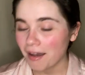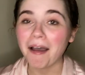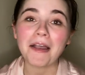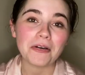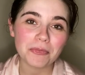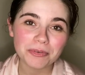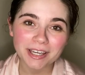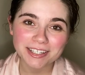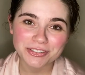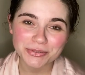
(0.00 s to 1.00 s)
I hope you
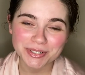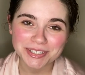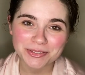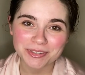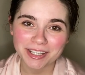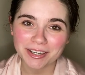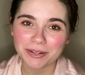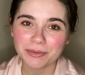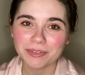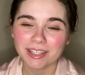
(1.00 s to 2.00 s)
guys enjoyed this
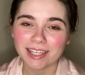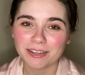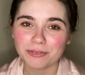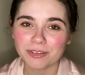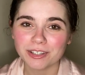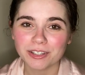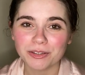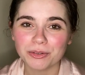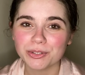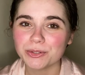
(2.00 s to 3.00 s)
video. If
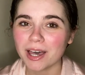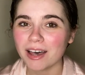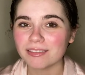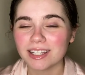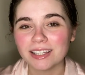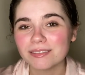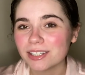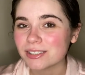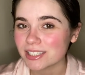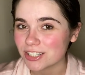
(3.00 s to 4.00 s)
you do have any video
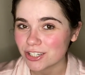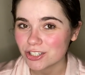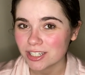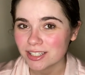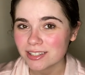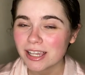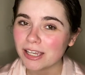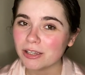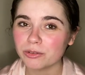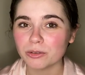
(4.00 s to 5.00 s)
suggestions,
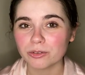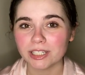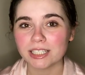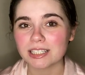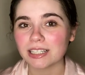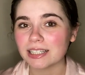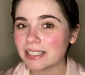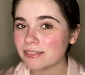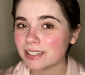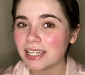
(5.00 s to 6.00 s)
feel free to
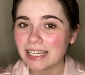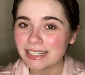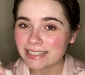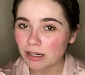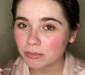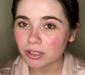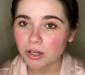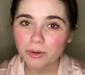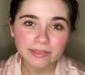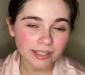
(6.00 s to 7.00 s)
leave it down
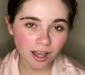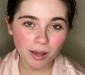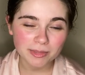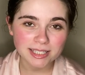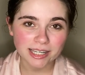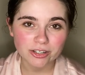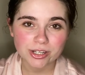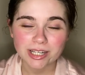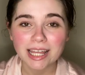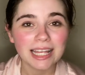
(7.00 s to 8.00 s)
below in the comment
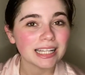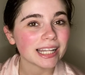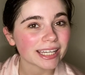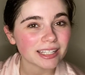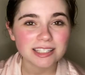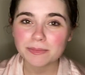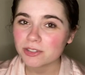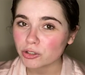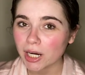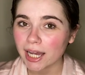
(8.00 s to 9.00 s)
section. Like and
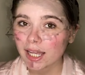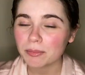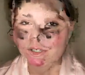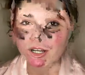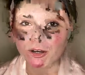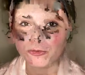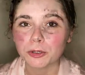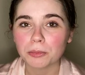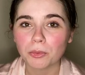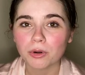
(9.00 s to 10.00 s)
subscribe, you know, for
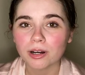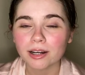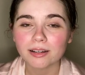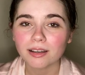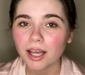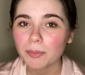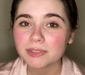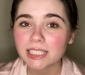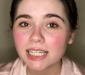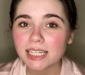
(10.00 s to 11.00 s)
more
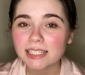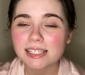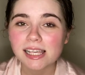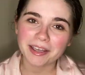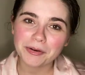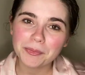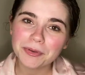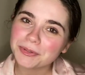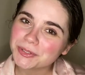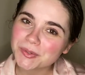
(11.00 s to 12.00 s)
updates. I hope
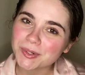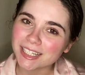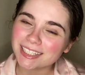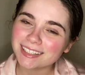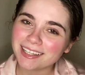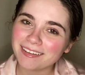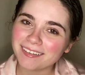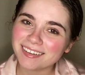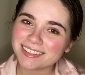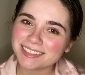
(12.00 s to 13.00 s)
you enjoyed
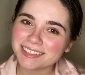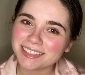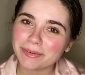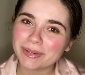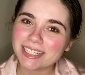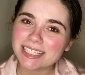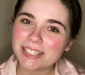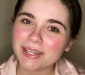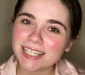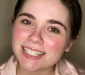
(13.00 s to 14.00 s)
and can't wait to see
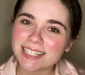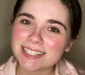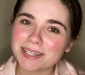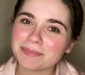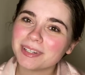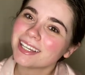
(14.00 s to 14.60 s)
you guys next time.